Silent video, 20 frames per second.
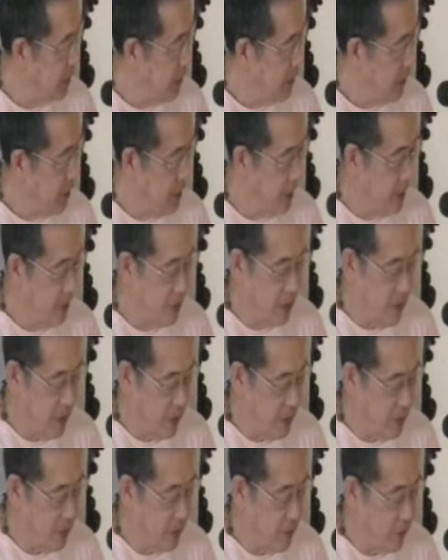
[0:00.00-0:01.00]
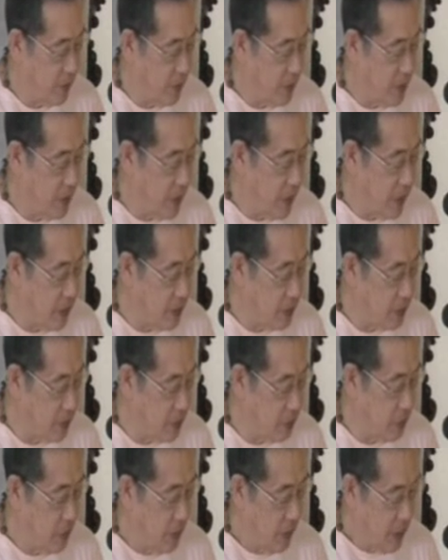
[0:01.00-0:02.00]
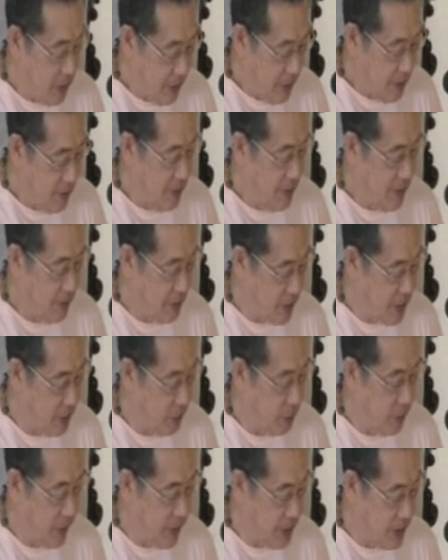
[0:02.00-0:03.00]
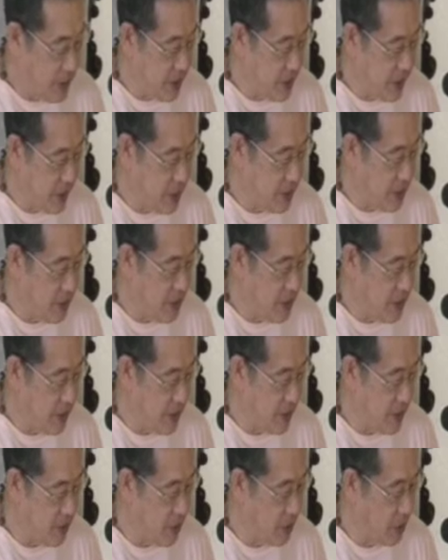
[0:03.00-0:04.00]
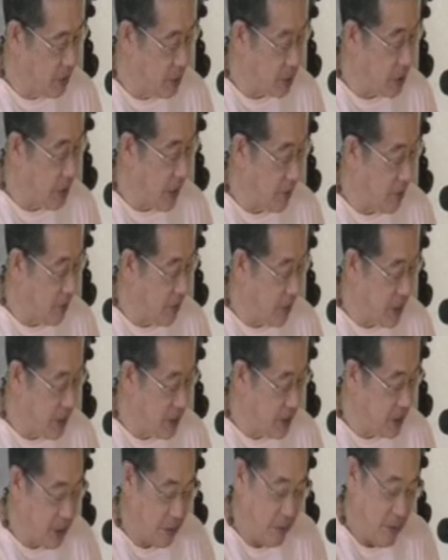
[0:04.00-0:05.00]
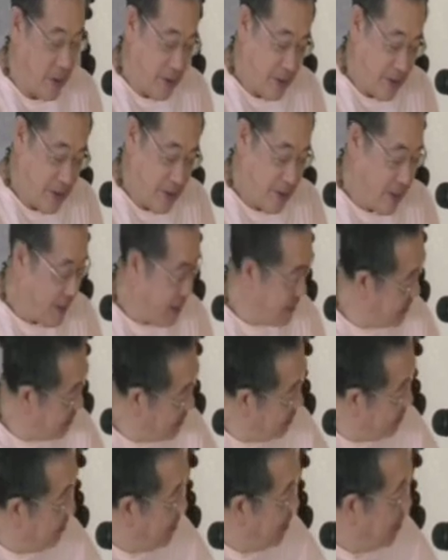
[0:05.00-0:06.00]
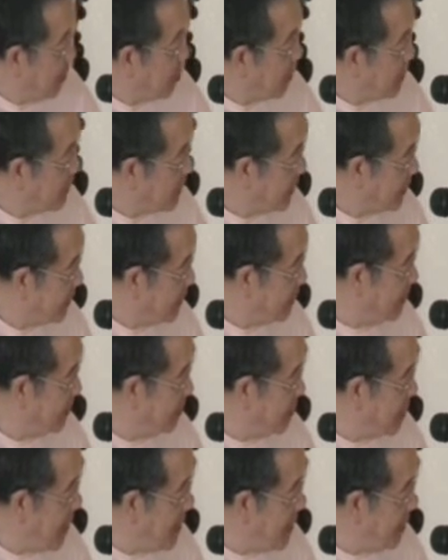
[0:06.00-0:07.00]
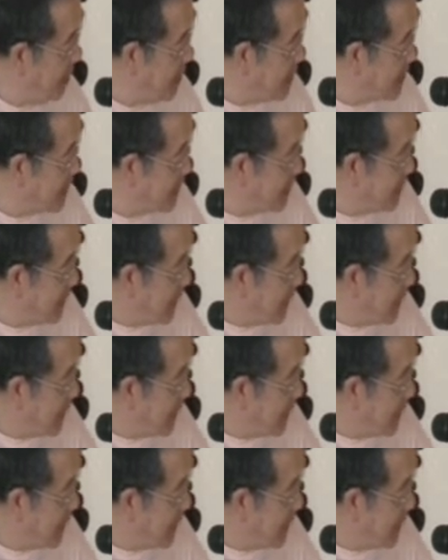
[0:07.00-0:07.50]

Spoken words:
And therefore he has to support his sons and nourish that relationship, he has to persecute the Pandavas